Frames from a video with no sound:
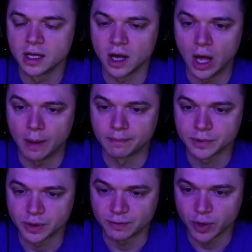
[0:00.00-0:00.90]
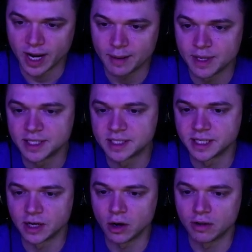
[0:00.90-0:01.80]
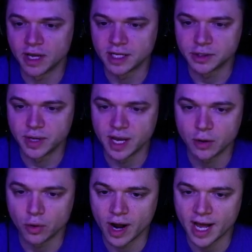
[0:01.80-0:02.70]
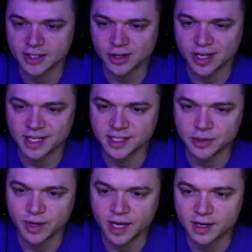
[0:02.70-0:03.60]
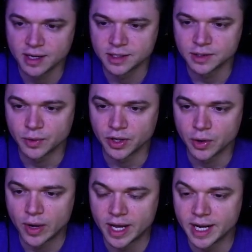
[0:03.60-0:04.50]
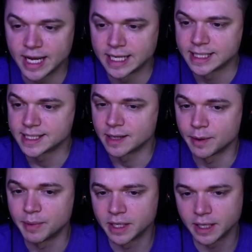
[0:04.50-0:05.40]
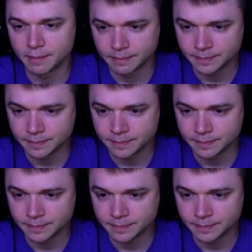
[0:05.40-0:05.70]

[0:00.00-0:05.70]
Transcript: Um, so you have twenty-nine minutes to get all the eggs you can or hatch all the eggs that you can. So we're going to go ahead and set up our picnic.